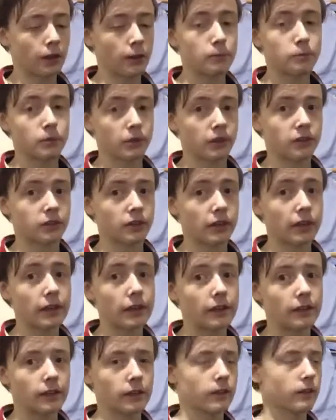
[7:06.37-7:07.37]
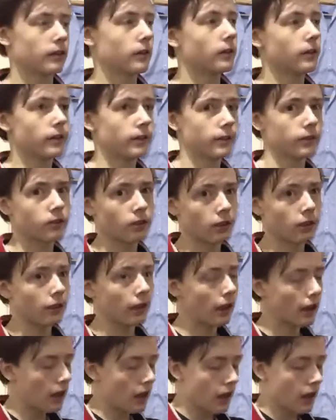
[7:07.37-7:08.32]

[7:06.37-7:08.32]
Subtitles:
I'm pretty skinny, skinny.